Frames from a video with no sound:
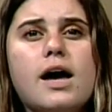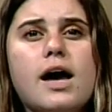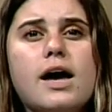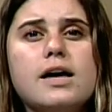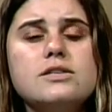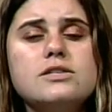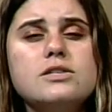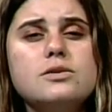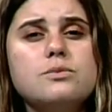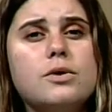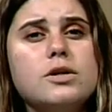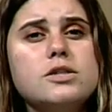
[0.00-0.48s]

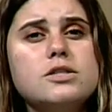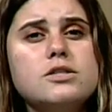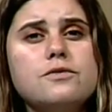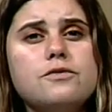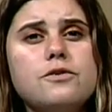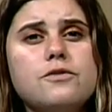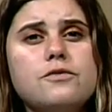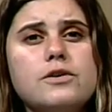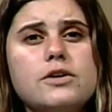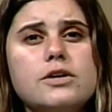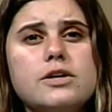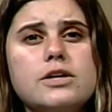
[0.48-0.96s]
as he wants to
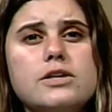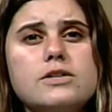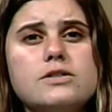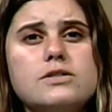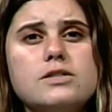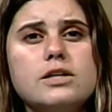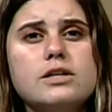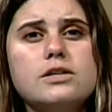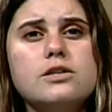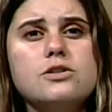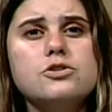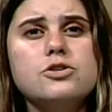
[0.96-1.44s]
fulfill his
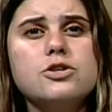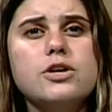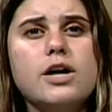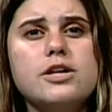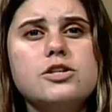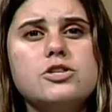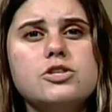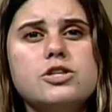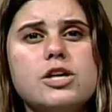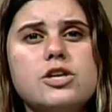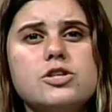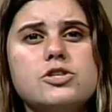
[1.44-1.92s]
signature
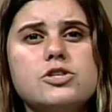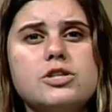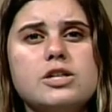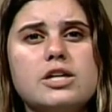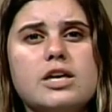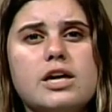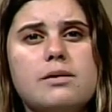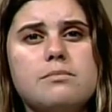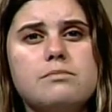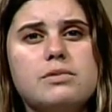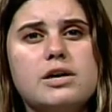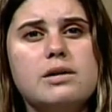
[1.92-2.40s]
education
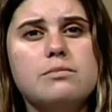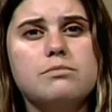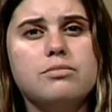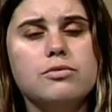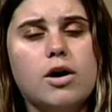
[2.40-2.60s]
campaign